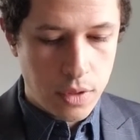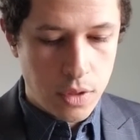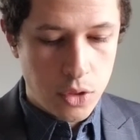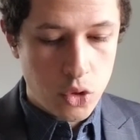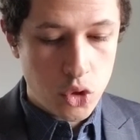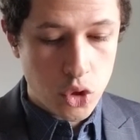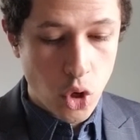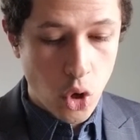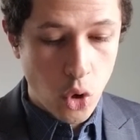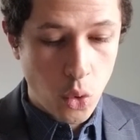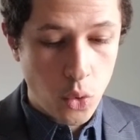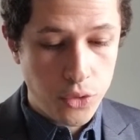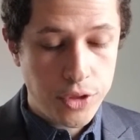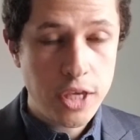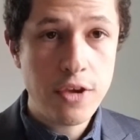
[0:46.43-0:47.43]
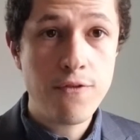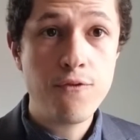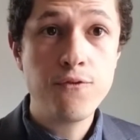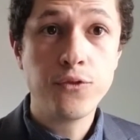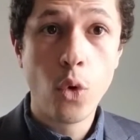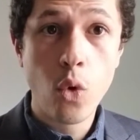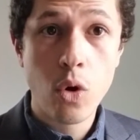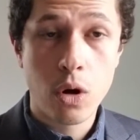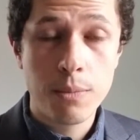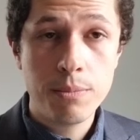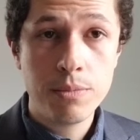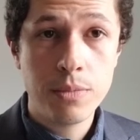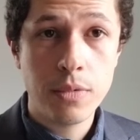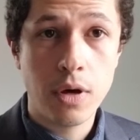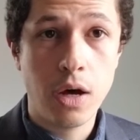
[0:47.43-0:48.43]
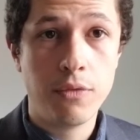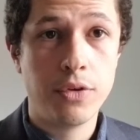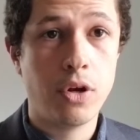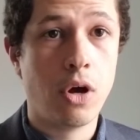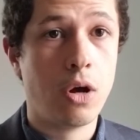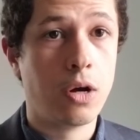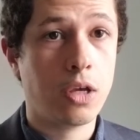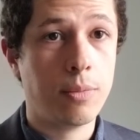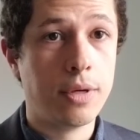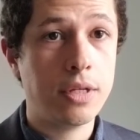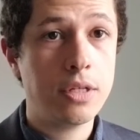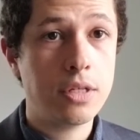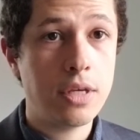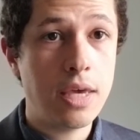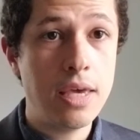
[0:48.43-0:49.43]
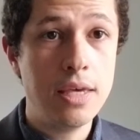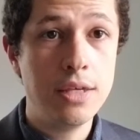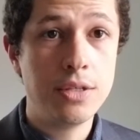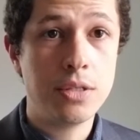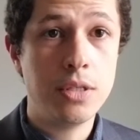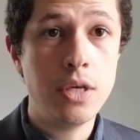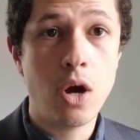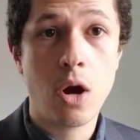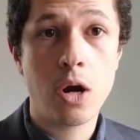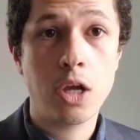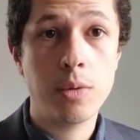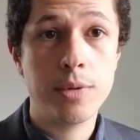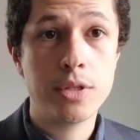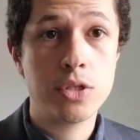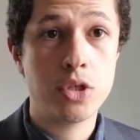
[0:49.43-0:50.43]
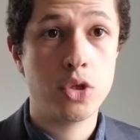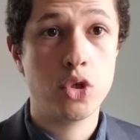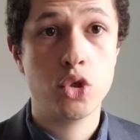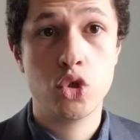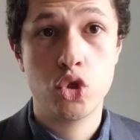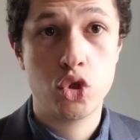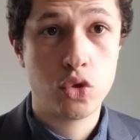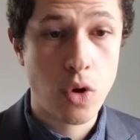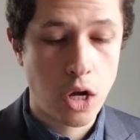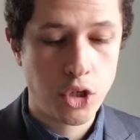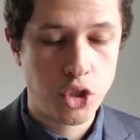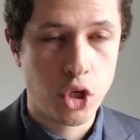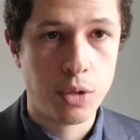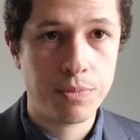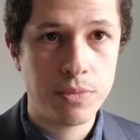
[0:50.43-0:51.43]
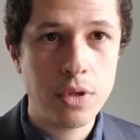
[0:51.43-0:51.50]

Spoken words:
So the form of an argument is the argument's structure.